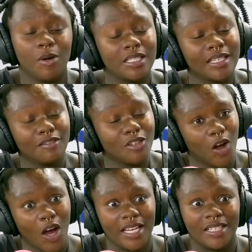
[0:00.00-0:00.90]
I wasn't
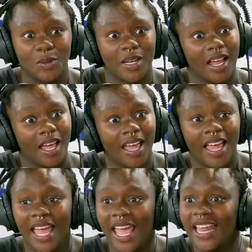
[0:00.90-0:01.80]
even on
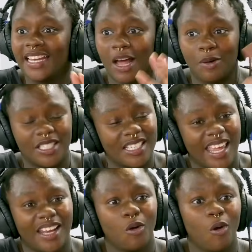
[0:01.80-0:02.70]
Twitter, and I was
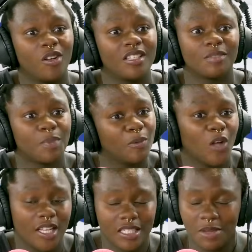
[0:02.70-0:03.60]
just getting calls,
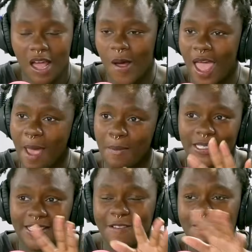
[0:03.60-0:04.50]
people asking me how I
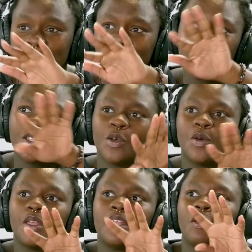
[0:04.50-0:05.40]
am and stuff.
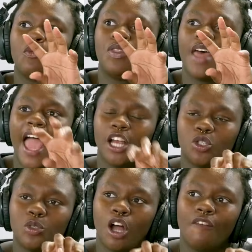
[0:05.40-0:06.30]
So the
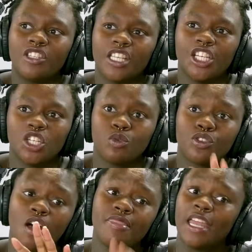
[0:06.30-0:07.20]
actual
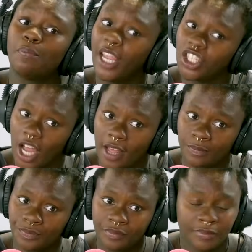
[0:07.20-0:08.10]
conversation was on that
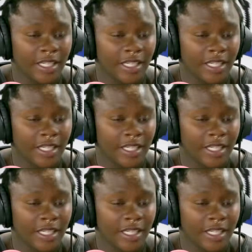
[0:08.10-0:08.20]
picture.